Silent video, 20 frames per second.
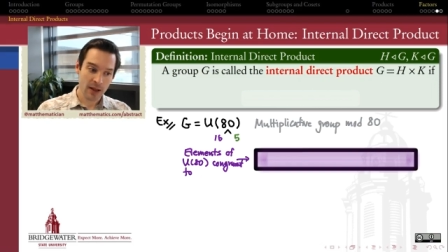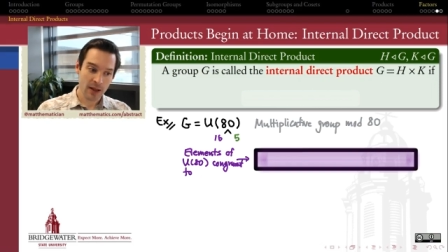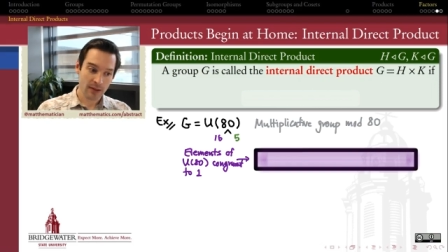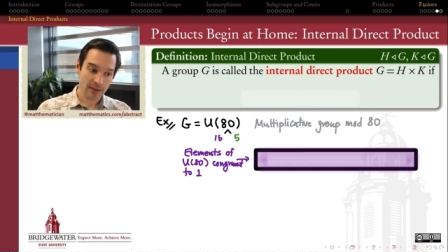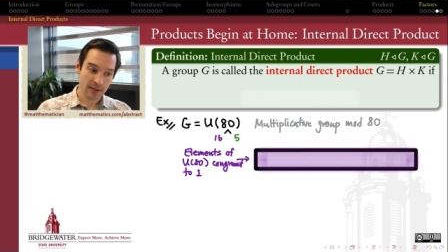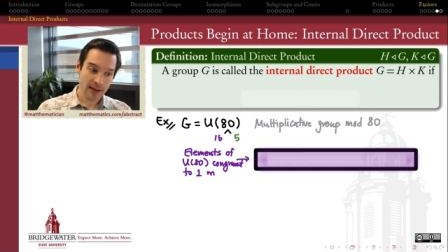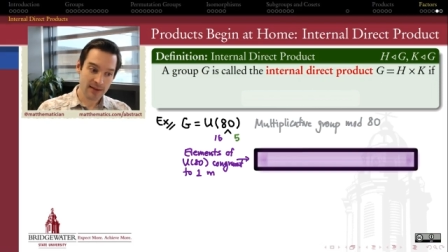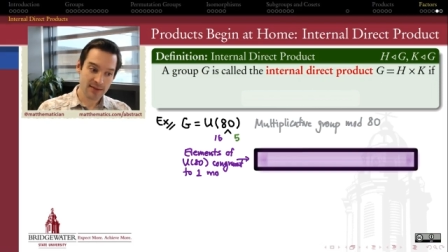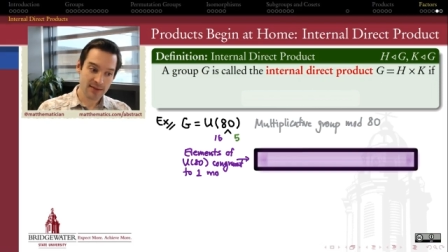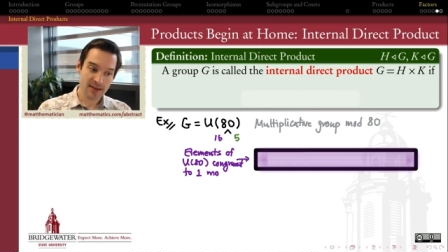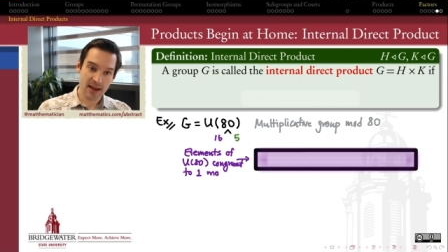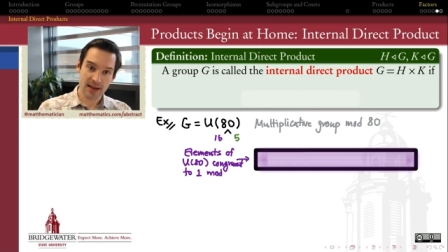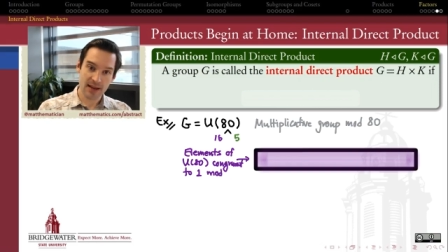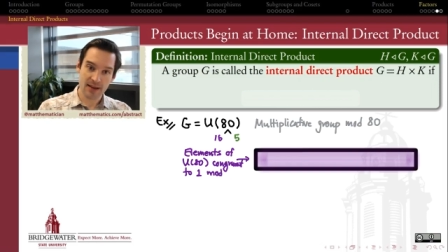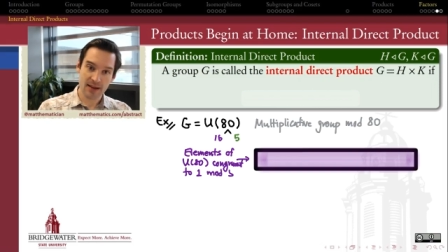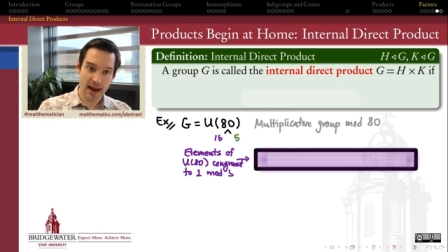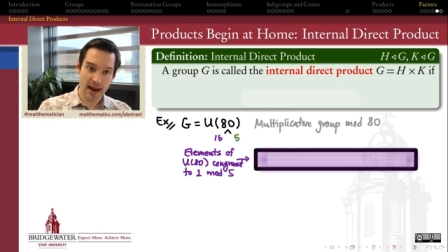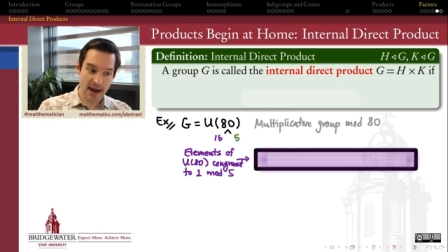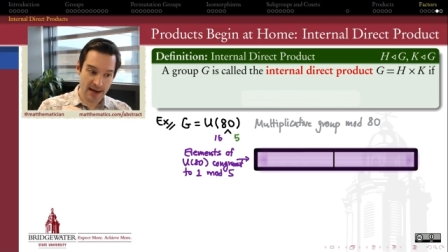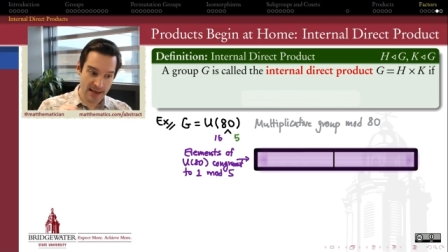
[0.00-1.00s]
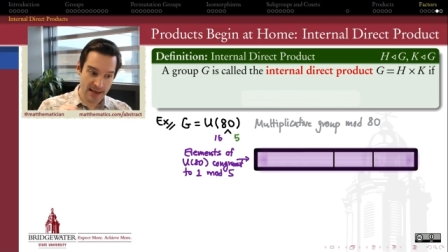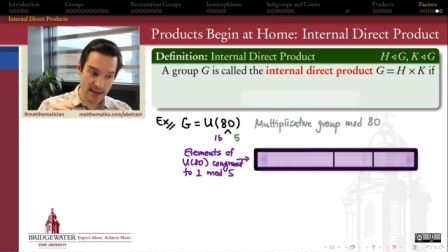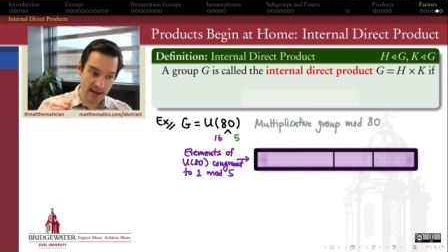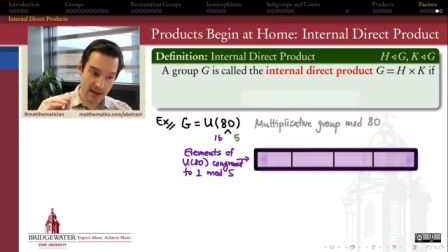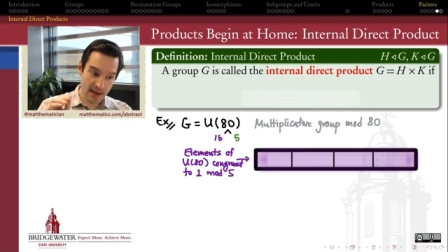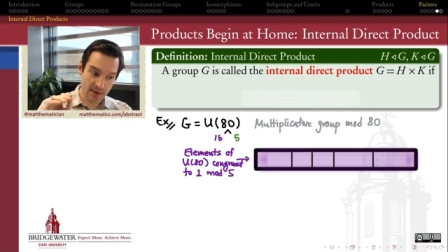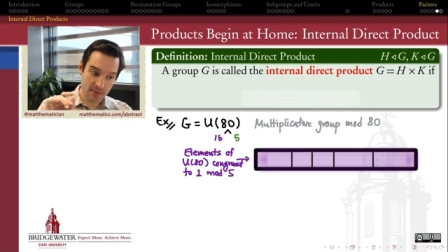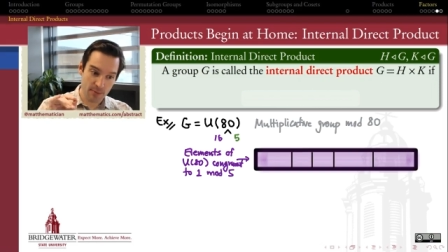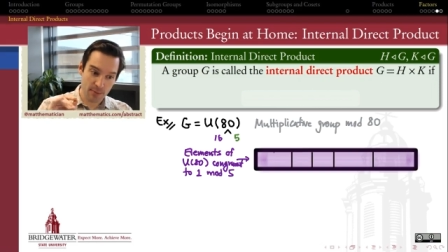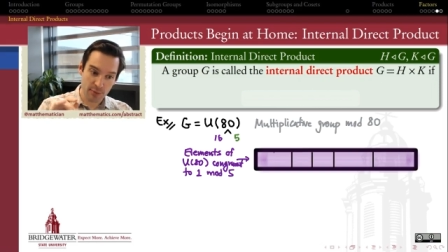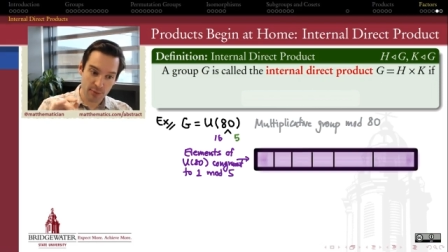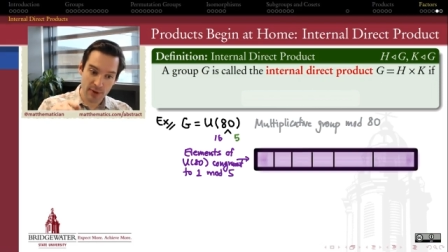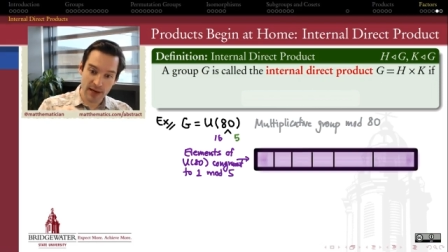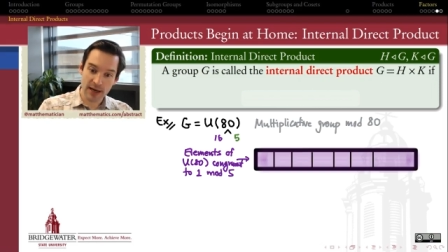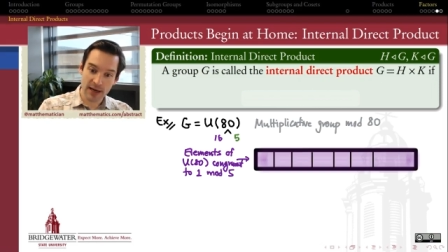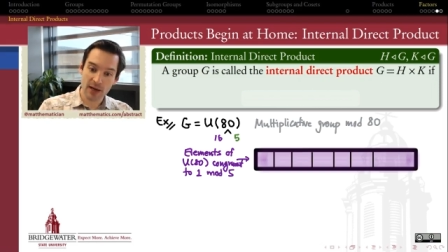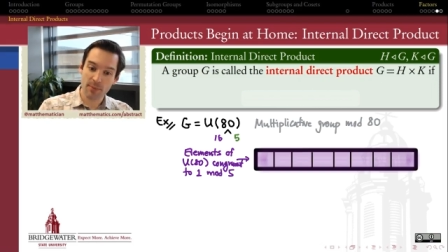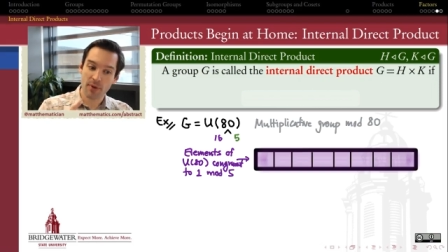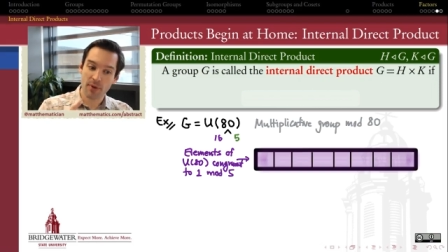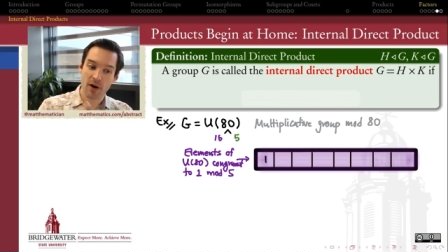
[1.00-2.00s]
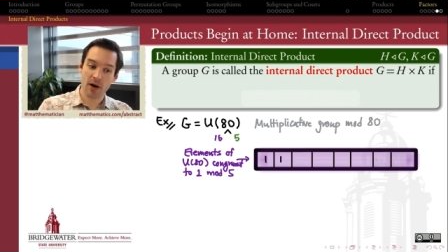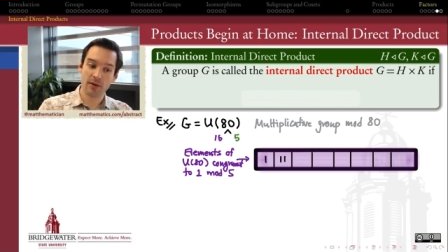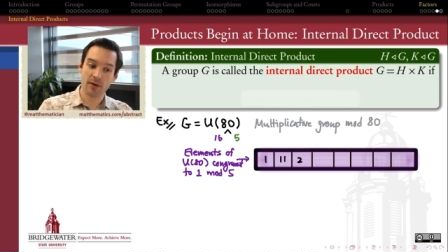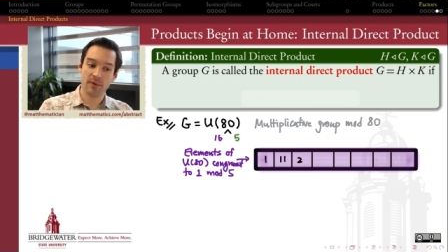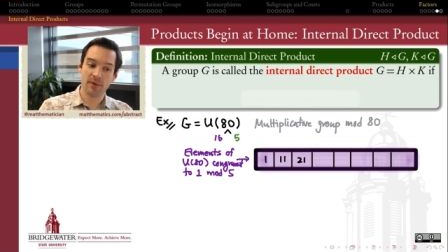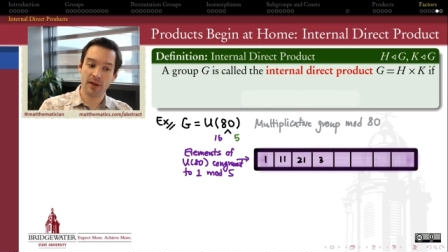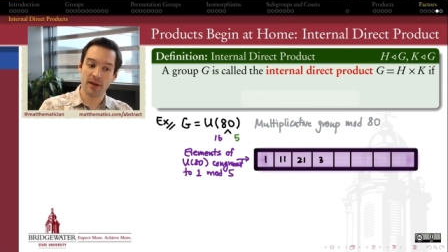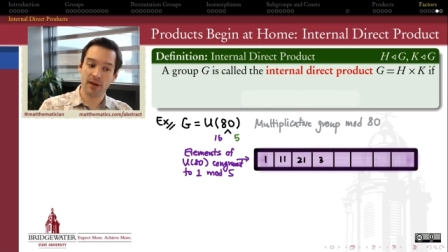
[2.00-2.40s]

let's take 80 and break it apart